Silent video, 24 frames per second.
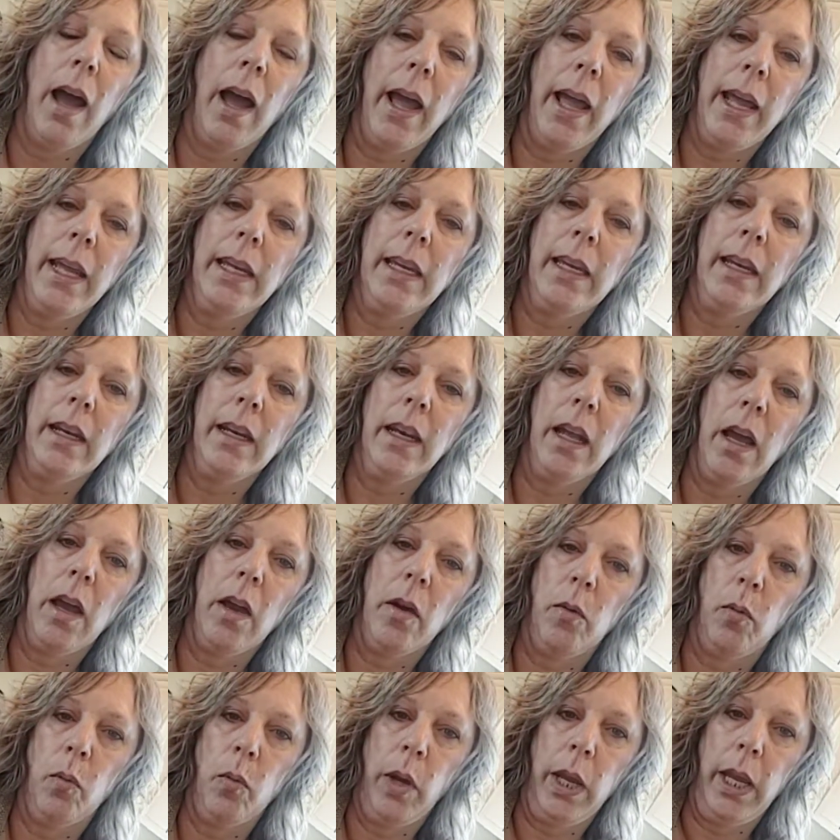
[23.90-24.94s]
I
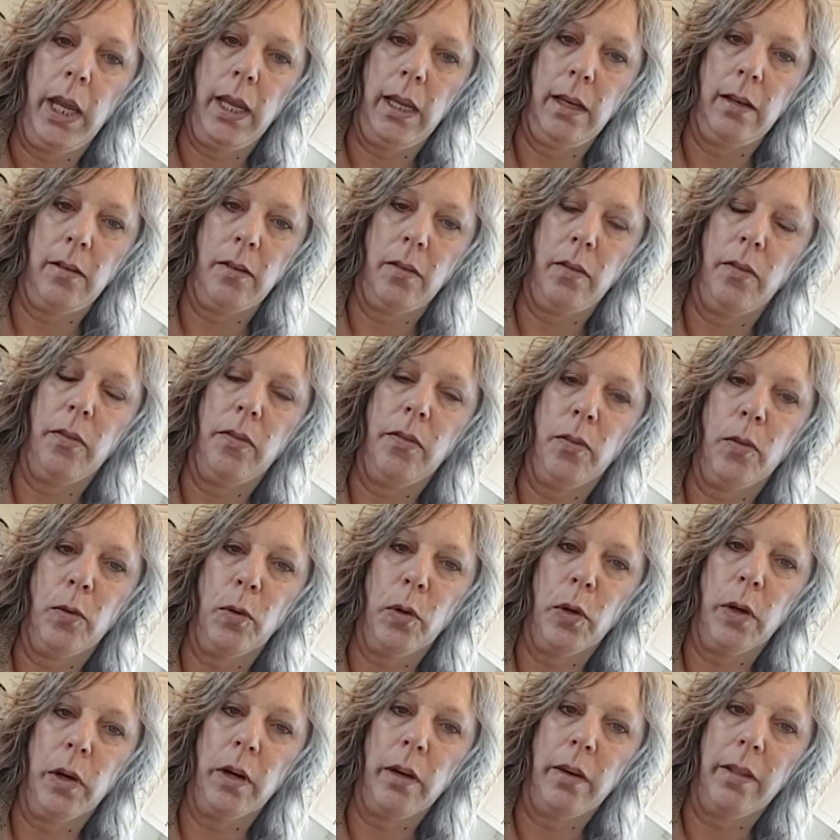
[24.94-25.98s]
cannot wait
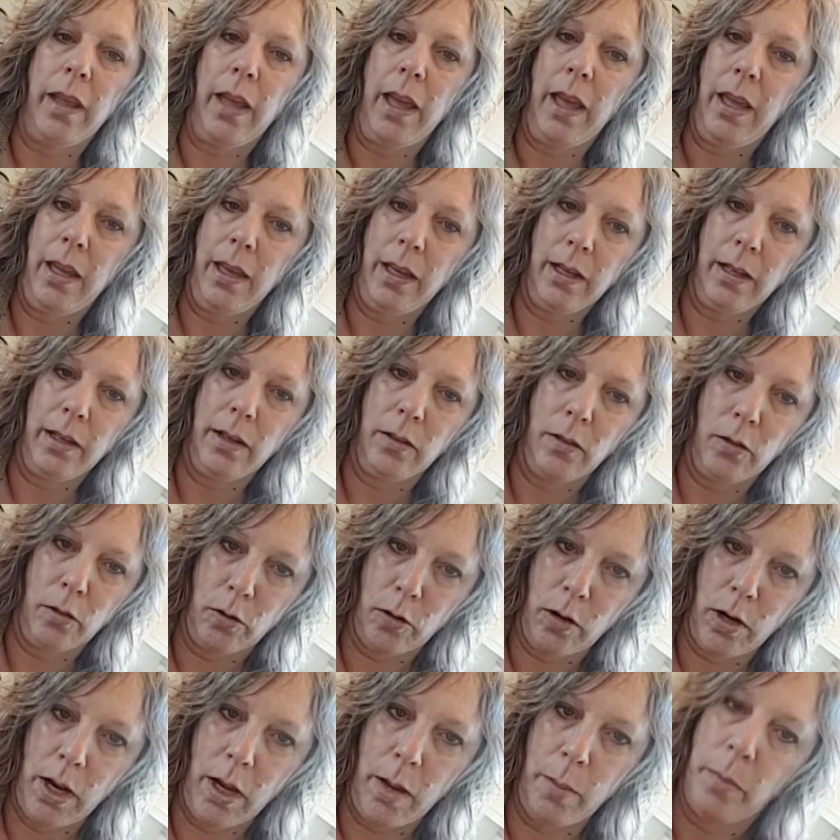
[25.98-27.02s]
for the egg
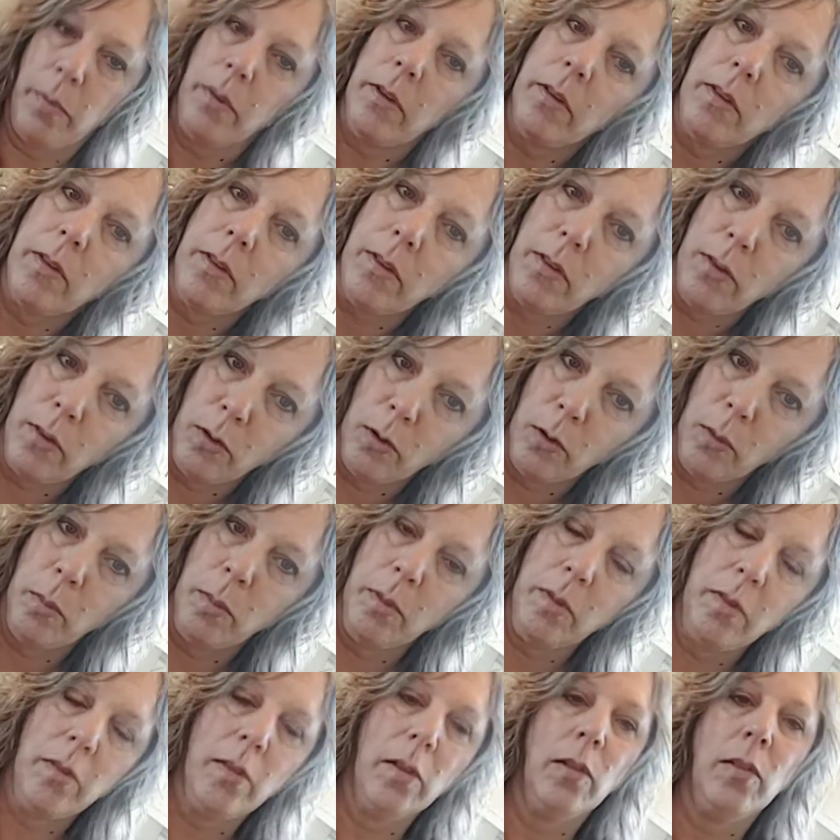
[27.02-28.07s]
drop
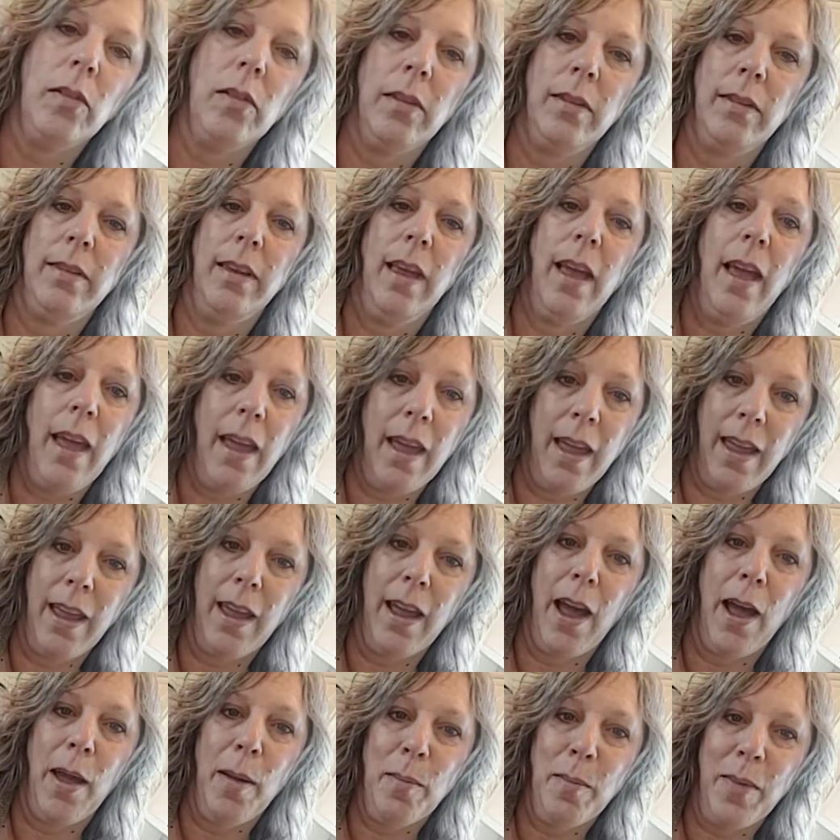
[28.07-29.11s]
soup. So today
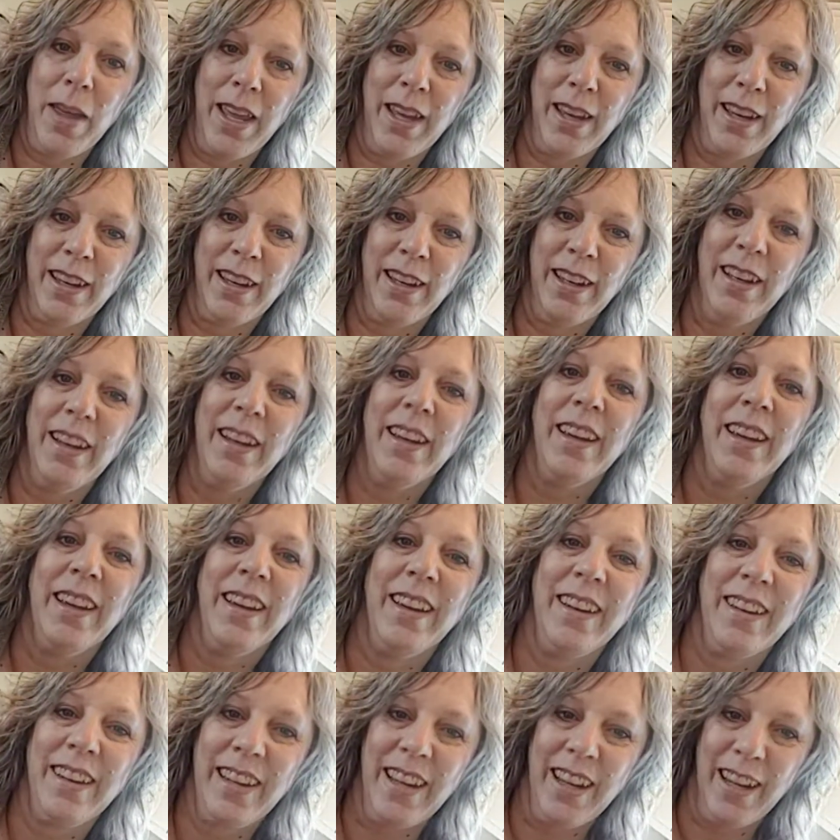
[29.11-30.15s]
I'm making
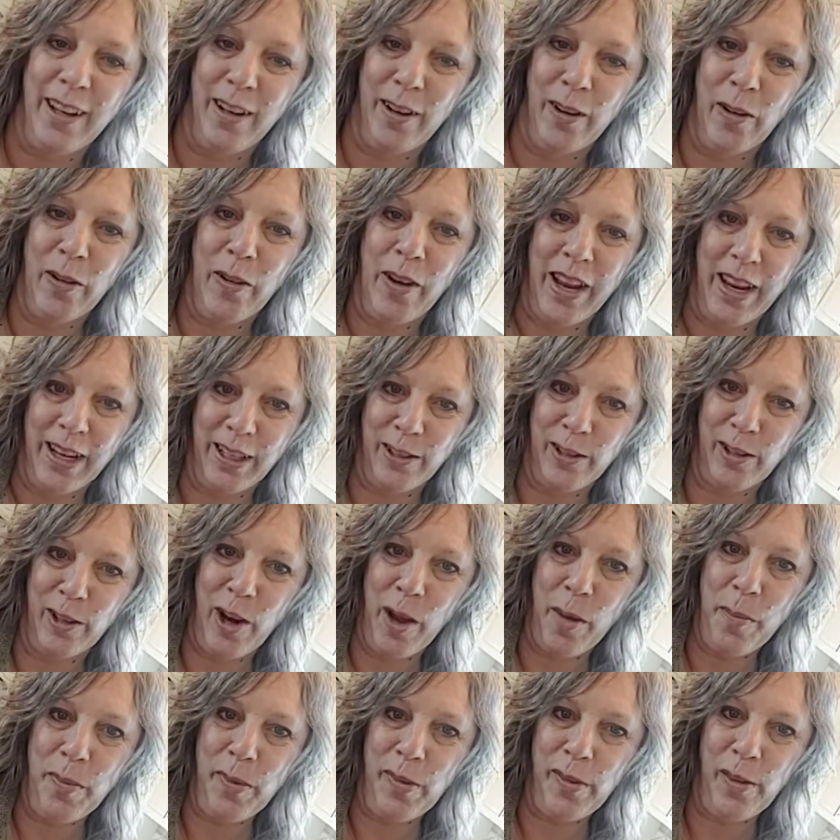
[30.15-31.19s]
keto egg
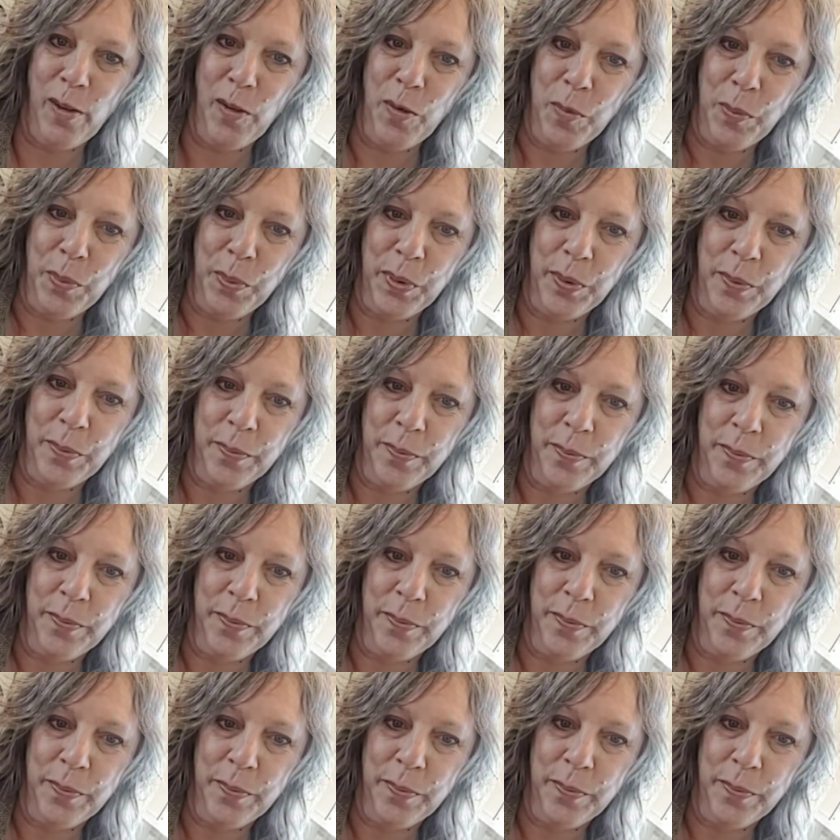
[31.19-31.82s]
drop soup.